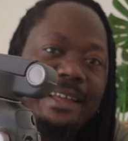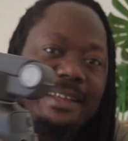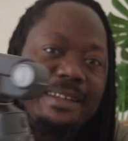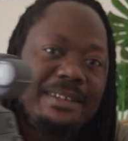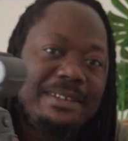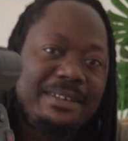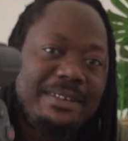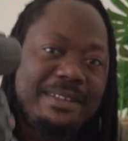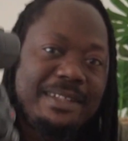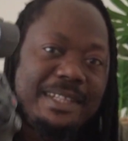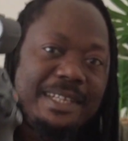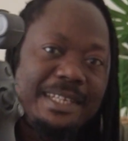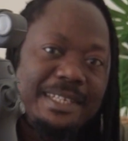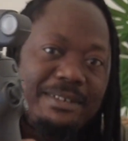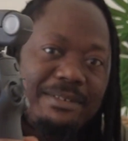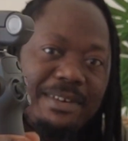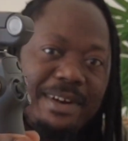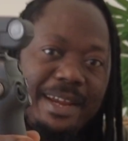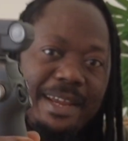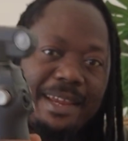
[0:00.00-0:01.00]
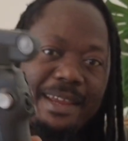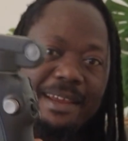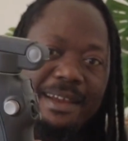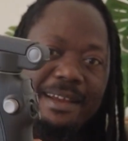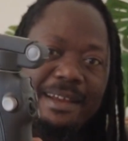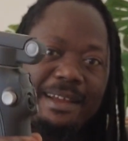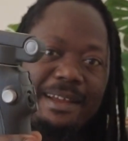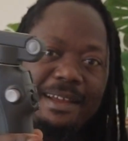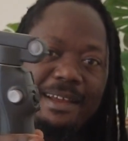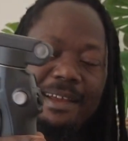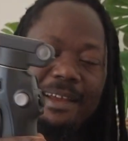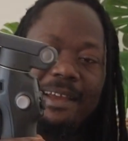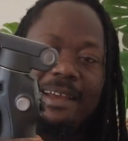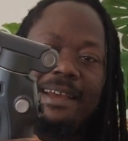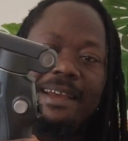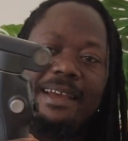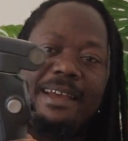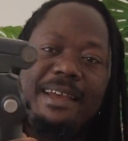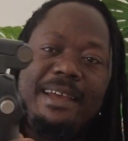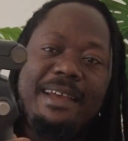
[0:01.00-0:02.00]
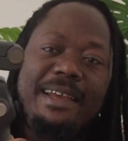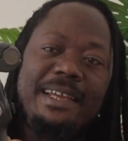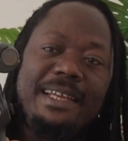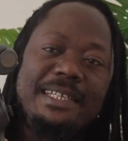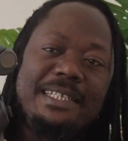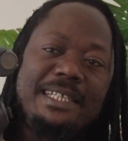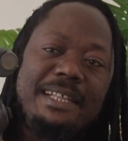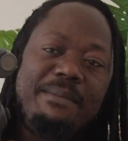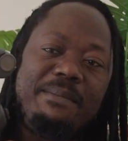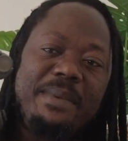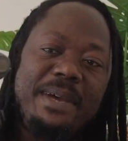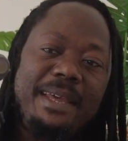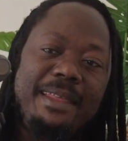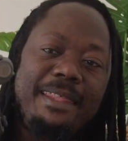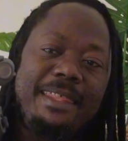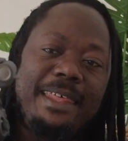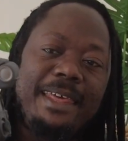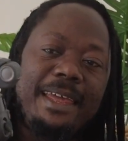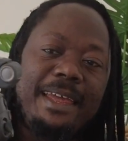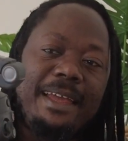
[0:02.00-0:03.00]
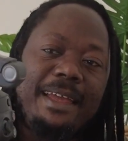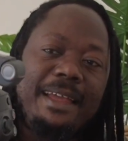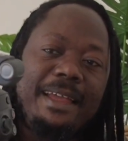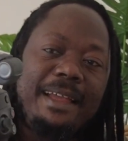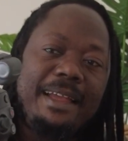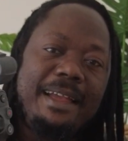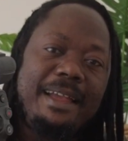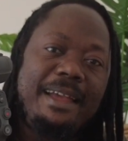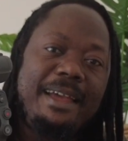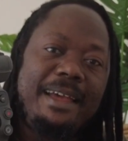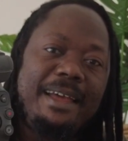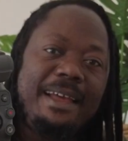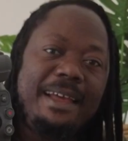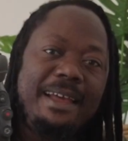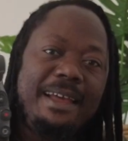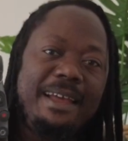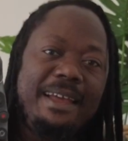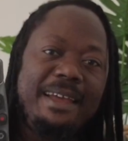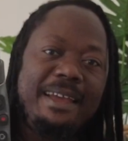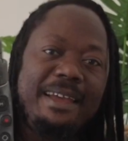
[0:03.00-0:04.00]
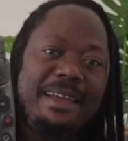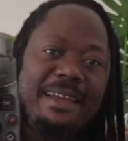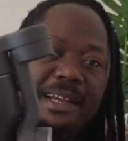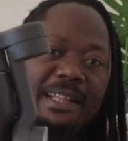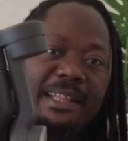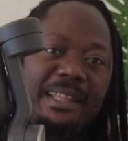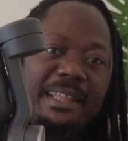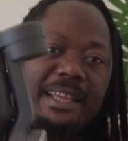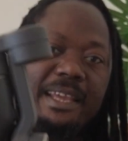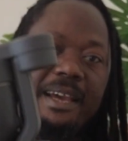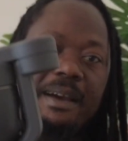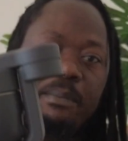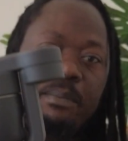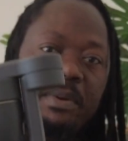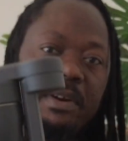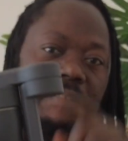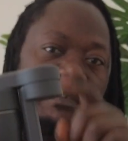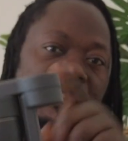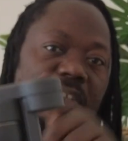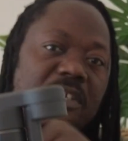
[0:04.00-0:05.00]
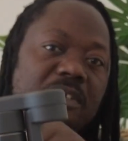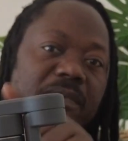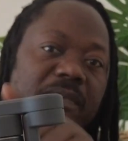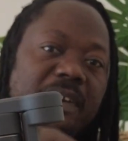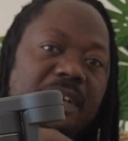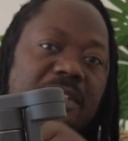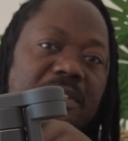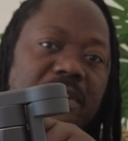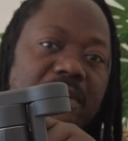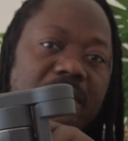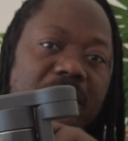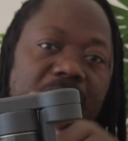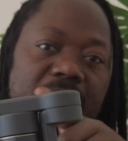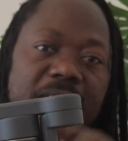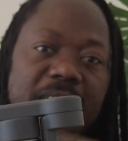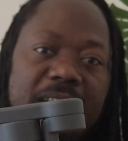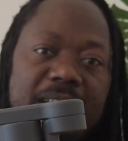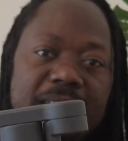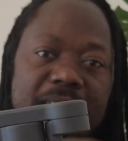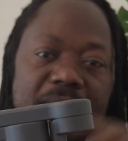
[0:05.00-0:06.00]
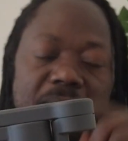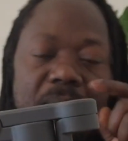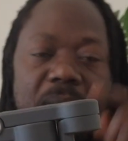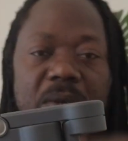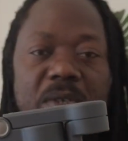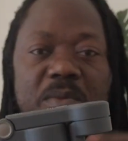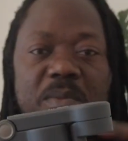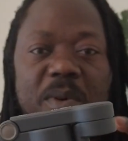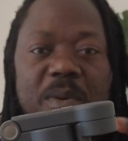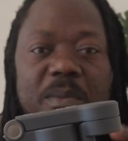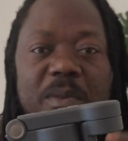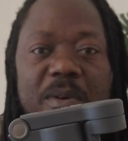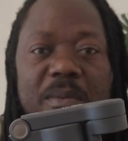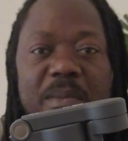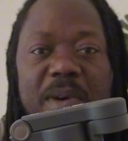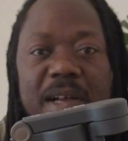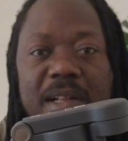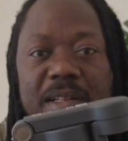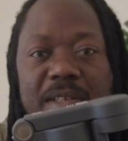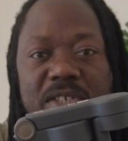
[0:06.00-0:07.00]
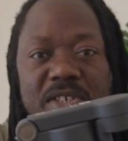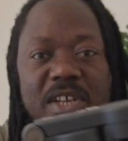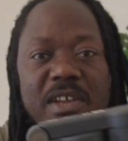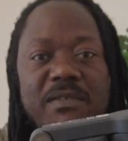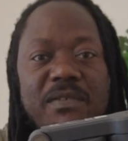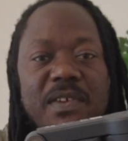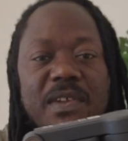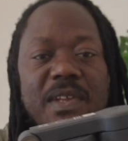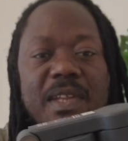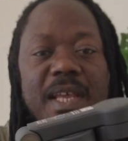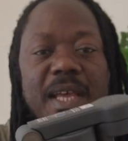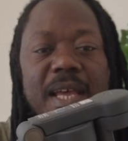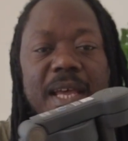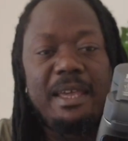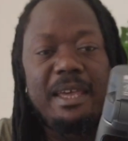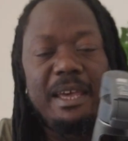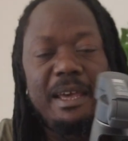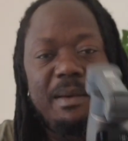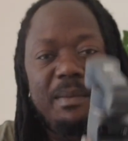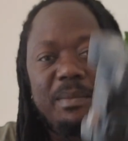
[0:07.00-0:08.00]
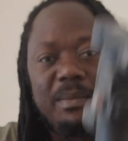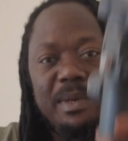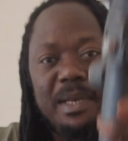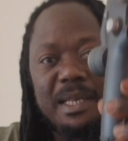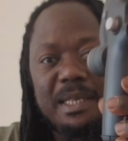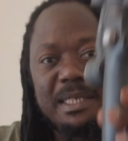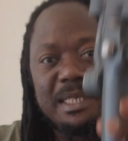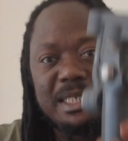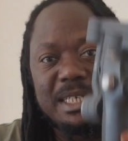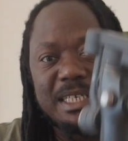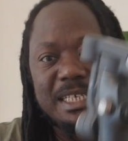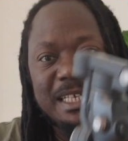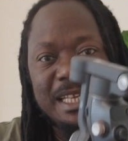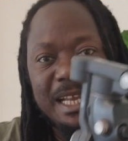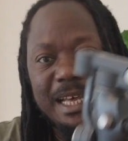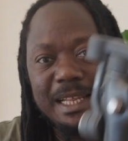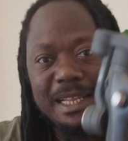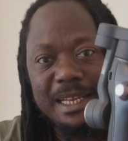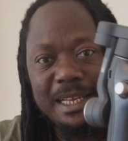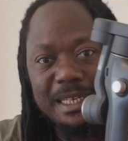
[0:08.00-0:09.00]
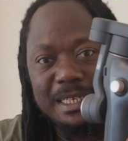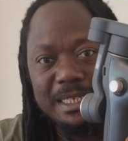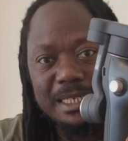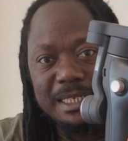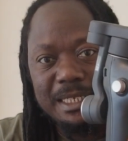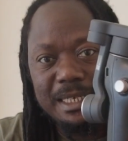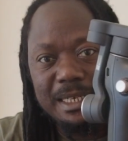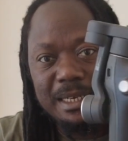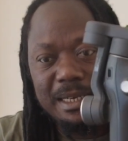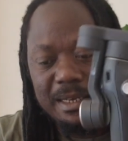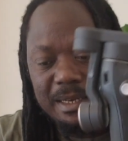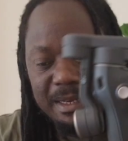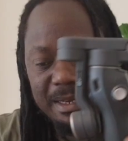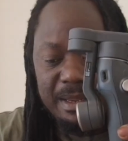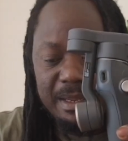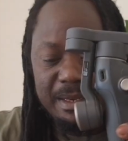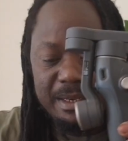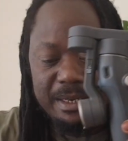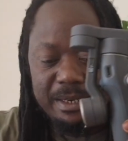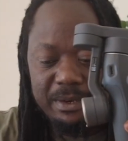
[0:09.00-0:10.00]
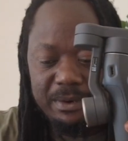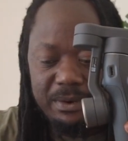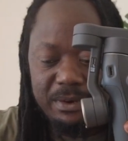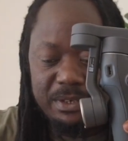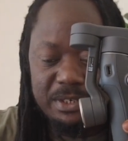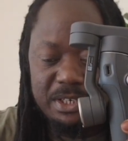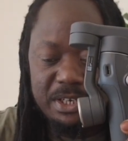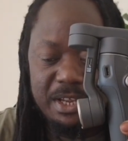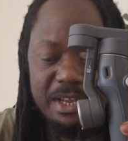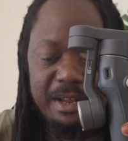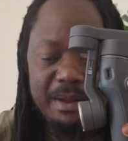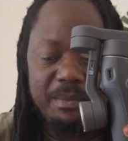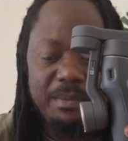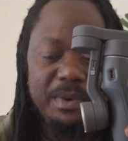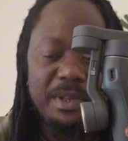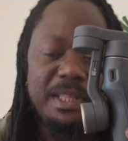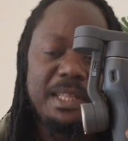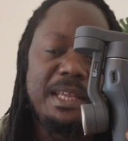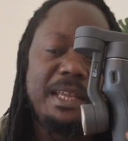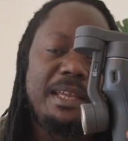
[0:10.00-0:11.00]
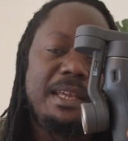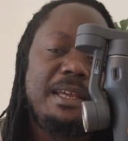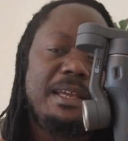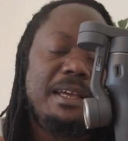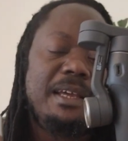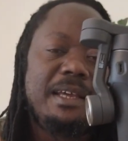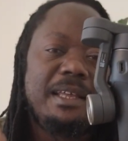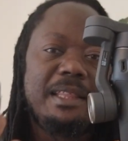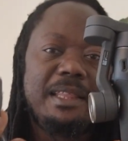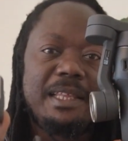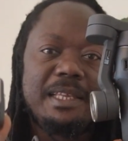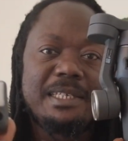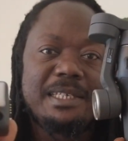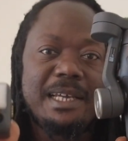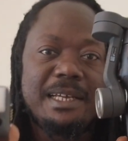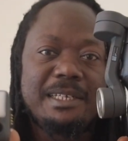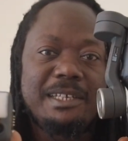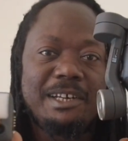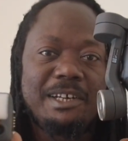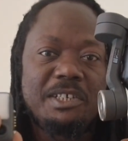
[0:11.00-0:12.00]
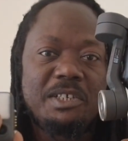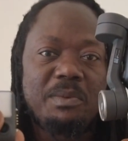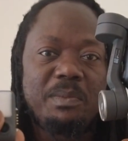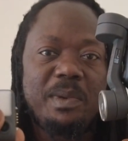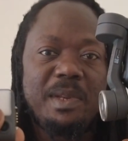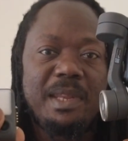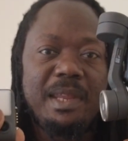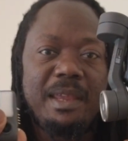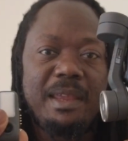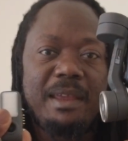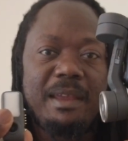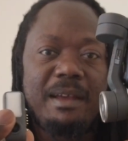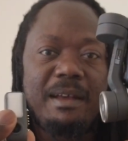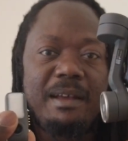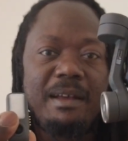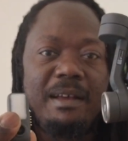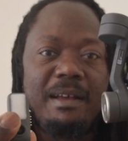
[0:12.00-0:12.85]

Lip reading: So this right here is the main thing. The previous version of this Osmo Mobile 7 came just like this. It did not come with this attachment here.